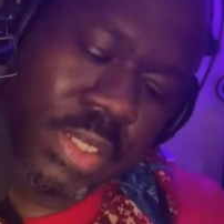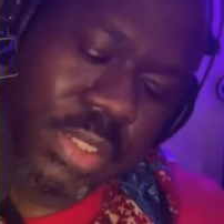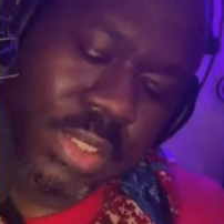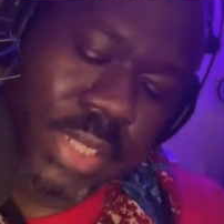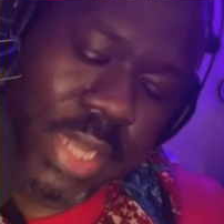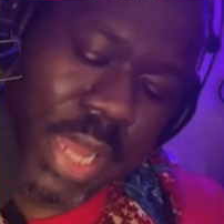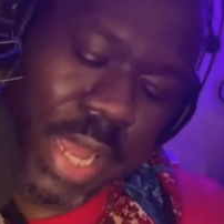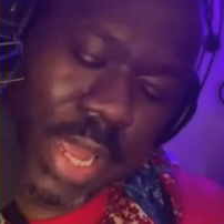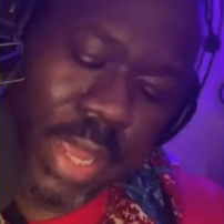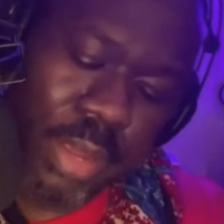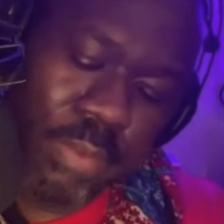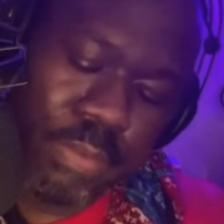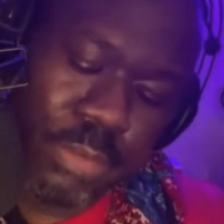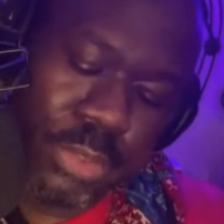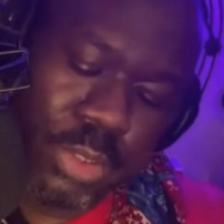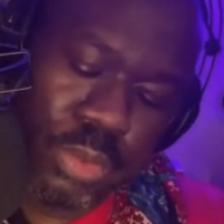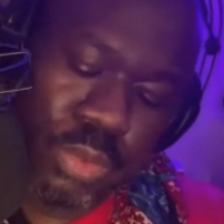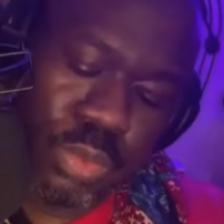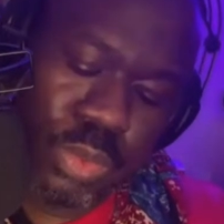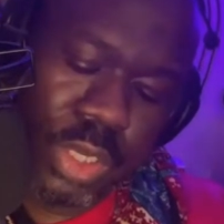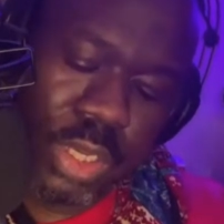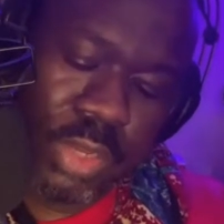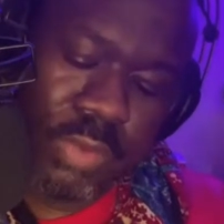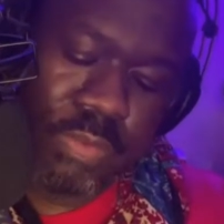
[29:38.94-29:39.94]
Time
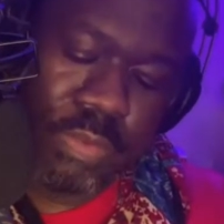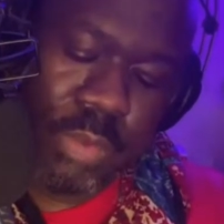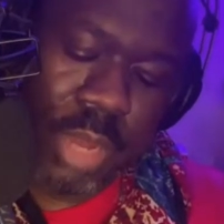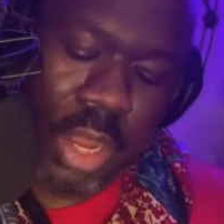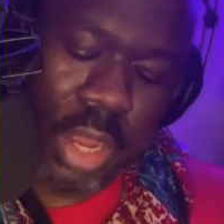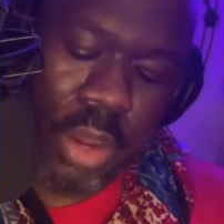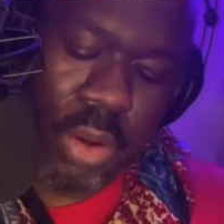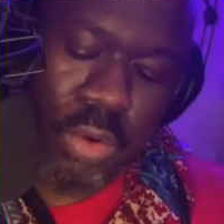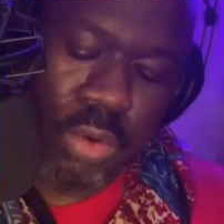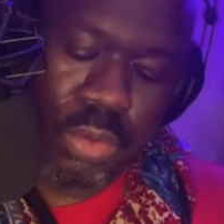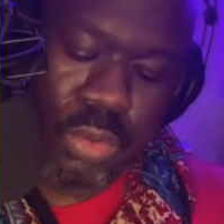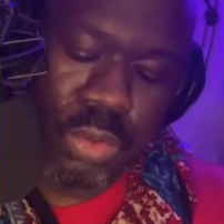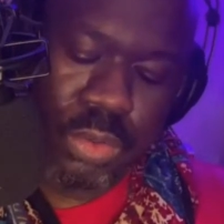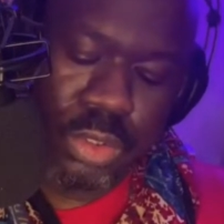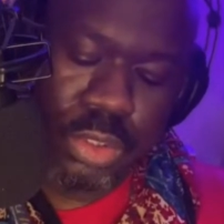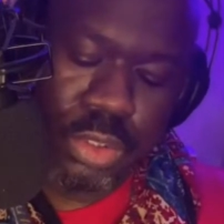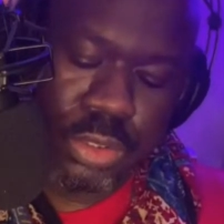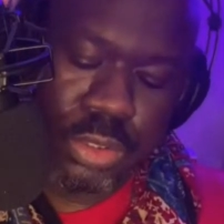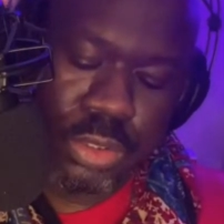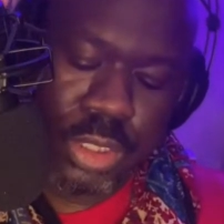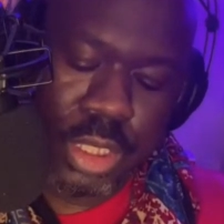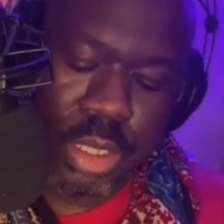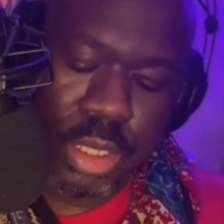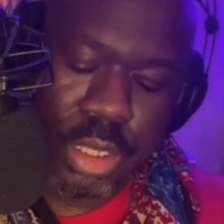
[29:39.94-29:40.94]
to weave my own
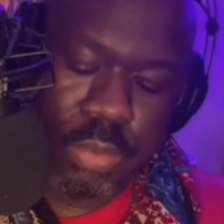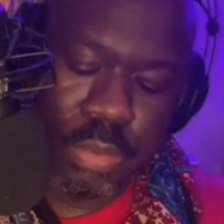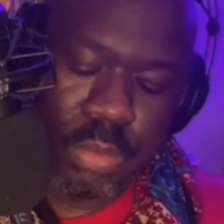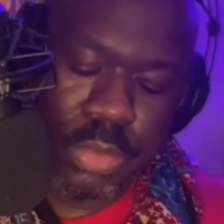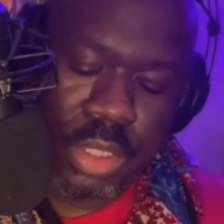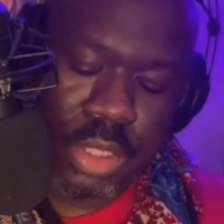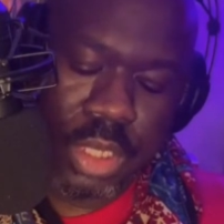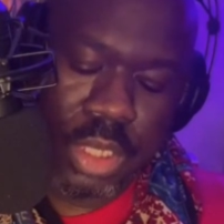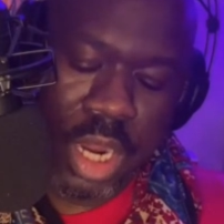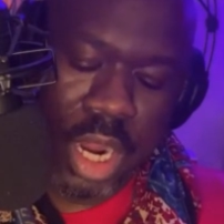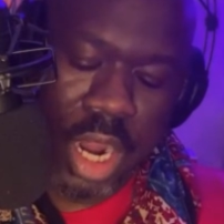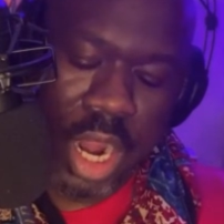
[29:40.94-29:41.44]
dreams.